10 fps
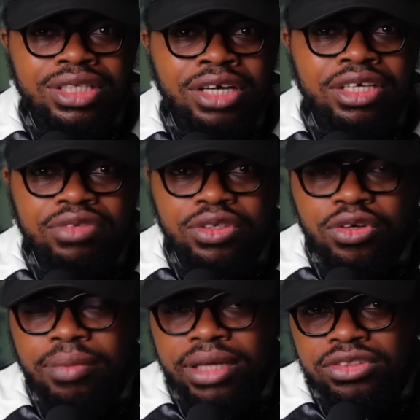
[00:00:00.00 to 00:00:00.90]
Now, if you
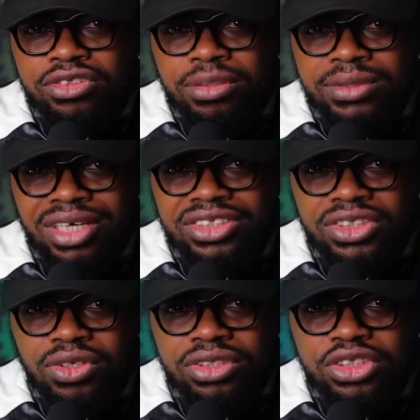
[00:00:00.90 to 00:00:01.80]
go back to scripture and
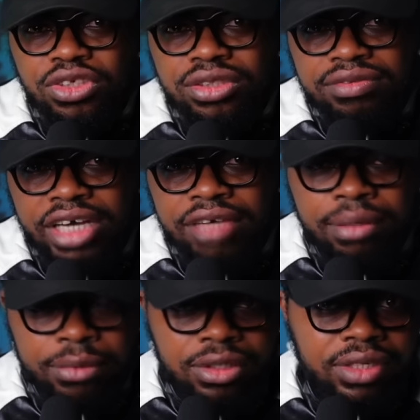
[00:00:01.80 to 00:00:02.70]
study John 5,
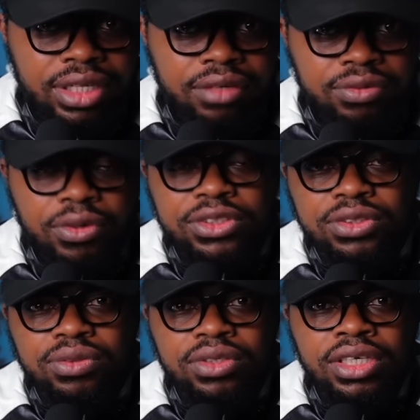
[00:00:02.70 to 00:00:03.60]
I'm going to read that, of course,
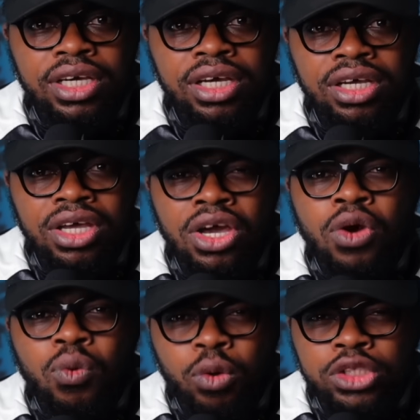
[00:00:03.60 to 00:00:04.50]
to you here.
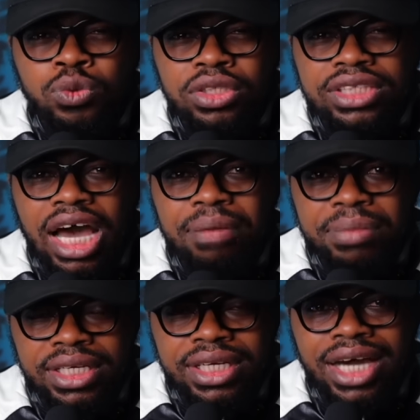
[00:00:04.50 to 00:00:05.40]
What was
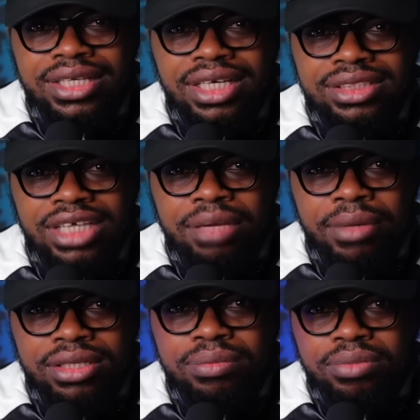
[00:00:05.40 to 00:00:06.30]
happening at that time
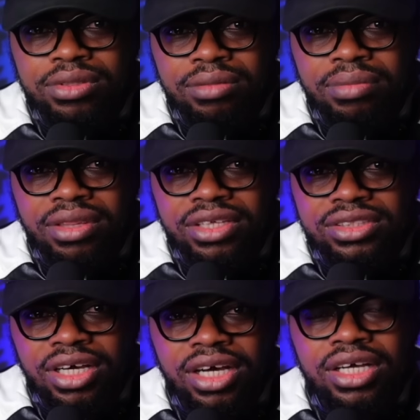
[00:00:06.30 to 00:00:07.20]
at the Pool of
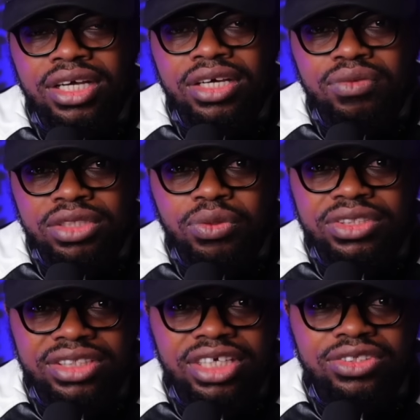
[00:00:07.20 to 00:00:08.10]
Bethesda, which
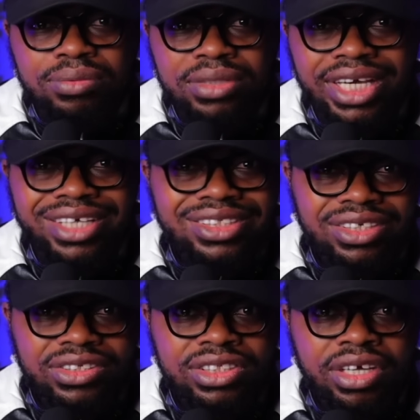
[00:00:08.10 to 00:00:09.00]
was said to be
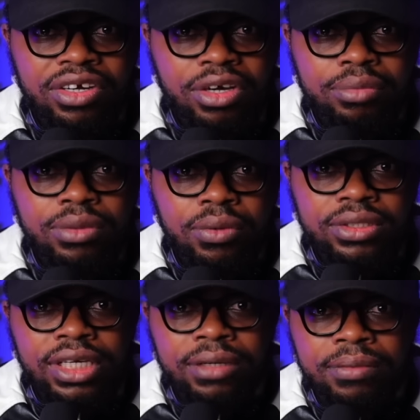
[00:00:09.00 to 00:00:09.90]
angels stirring up the
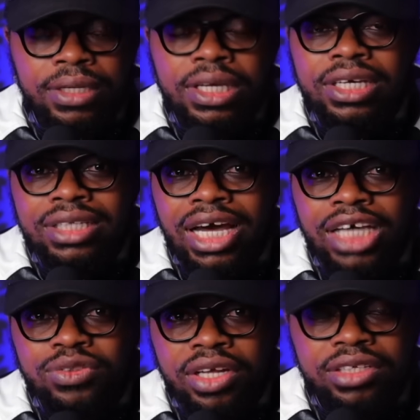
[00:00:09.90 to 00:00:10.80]
water? There are
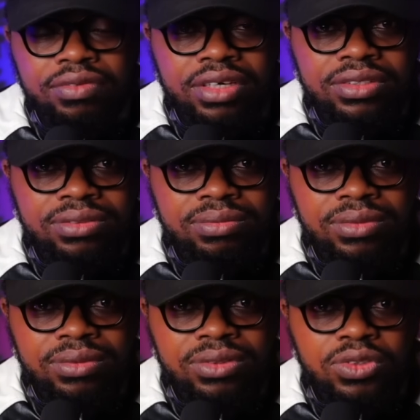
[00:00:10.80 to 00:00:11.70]
actually different
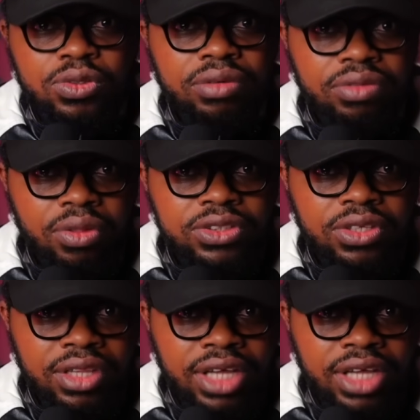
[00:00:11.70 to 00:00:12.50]
school of thoughts on